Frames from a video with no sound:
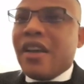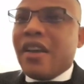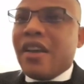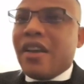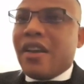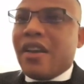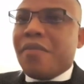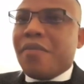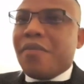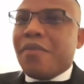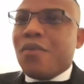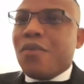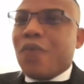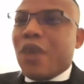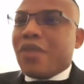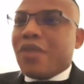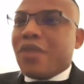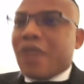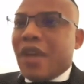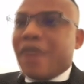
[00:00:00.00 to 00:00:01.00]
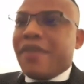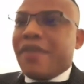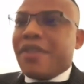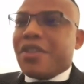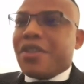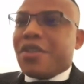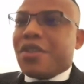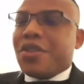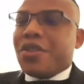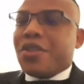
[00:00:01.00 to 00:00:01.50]
um, wanted to have a
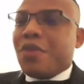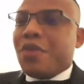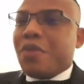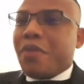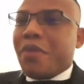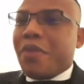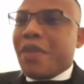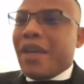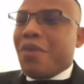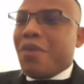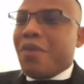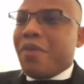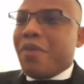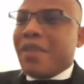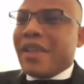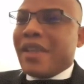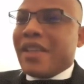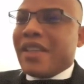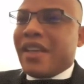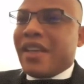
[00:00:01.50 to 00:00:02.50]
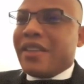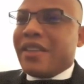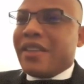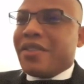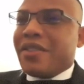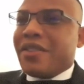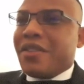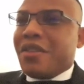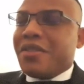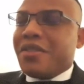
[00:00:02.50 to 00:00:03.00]
discussion with me, and we met and had
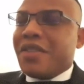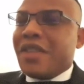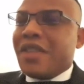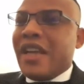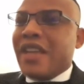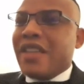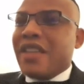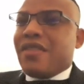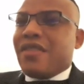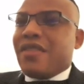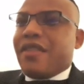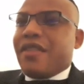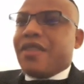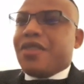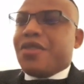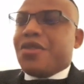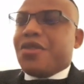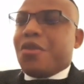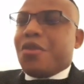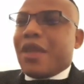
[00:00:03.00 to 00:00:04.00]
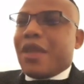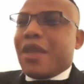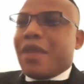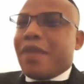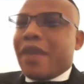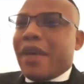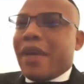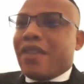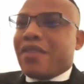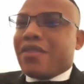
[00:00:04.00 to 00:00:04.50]
discussion. It's nothing to do with
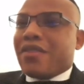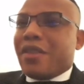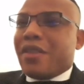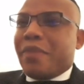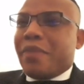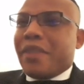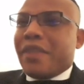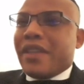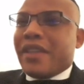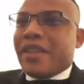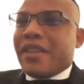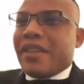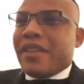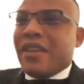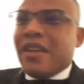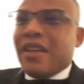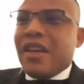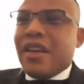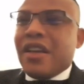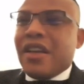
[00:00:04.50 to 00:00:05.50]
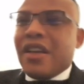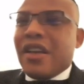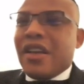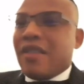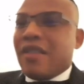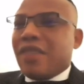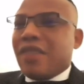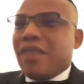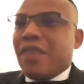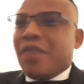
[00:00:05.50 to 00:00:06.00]
about replacing uh,
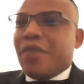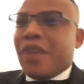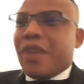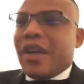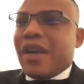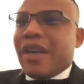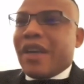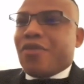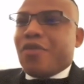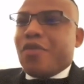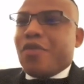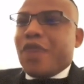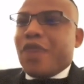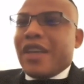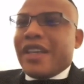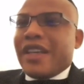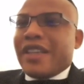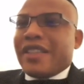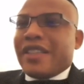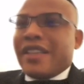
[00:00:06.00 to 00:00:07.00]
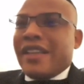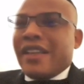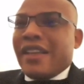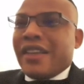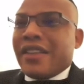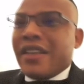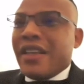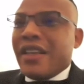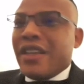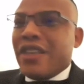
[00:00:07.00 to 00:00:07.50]
uh, Buhari. After all, Buhari is
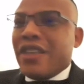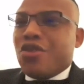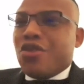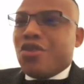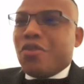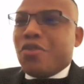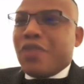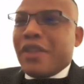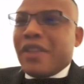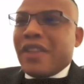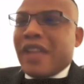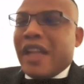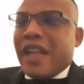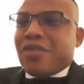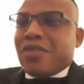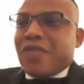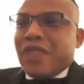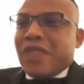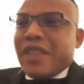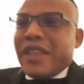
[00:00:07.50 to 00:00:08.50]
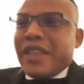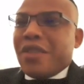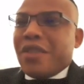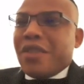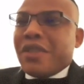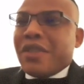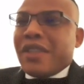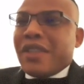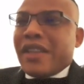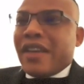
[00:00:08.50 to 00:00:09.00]
there. This Jubril Al Sudani who
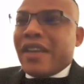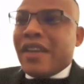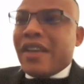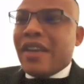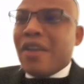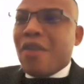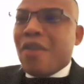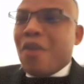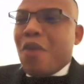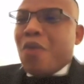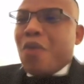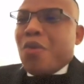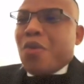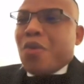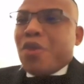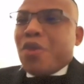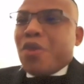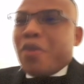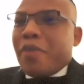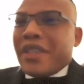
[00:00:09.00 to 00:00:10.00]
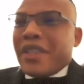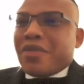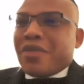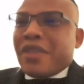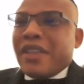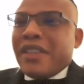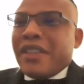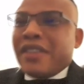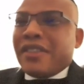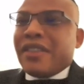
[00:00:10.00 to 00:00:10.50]
is there. Why would want to replace a
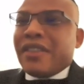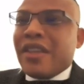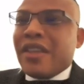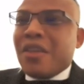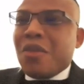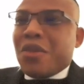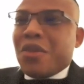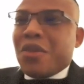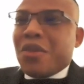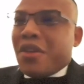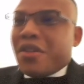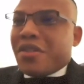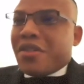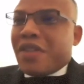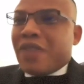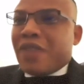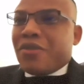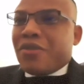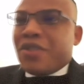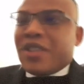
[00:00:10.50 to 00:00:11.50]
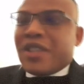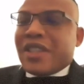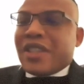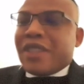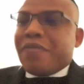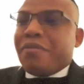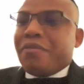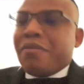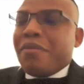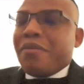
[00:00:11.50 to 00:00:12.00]
Sudanese? We just have to
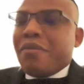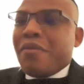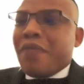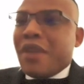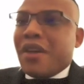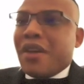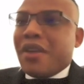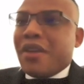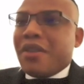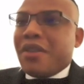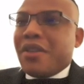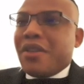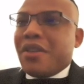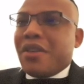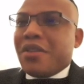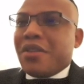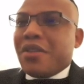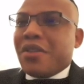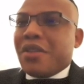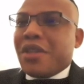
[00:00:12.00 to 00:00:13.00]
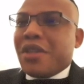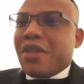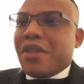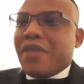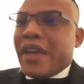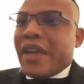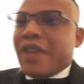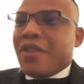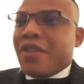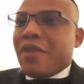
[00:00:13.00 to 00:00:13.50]
chase him, uh, you know, uh, to leave
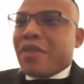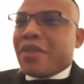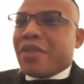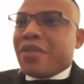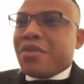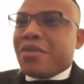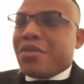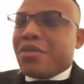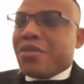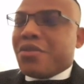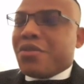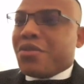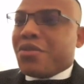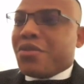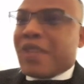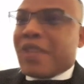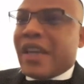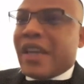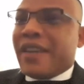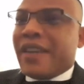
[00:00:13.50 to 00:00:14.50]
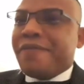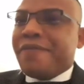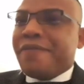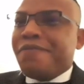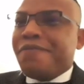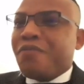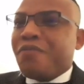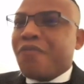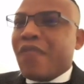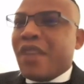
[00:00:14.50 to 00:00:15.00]
there and go back to, to, to Sudan.
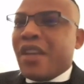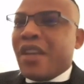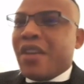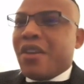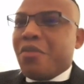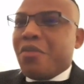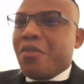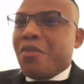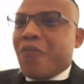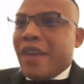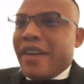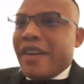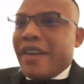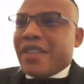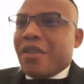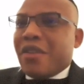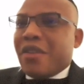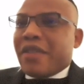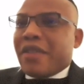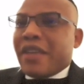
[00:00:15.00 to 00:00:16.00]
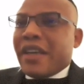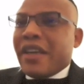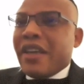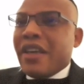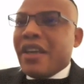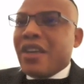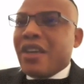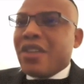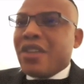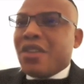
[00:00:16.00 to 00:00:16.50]
You know, Buhari is not there.
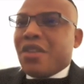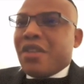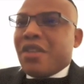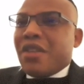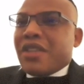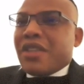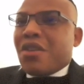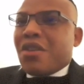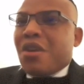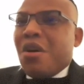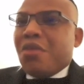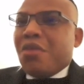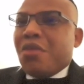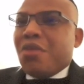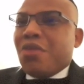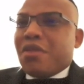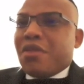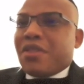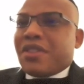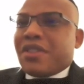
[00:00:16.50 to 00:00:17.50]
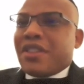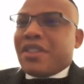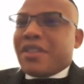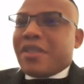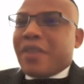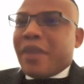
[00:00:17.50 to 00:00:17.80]
So this whole nonsense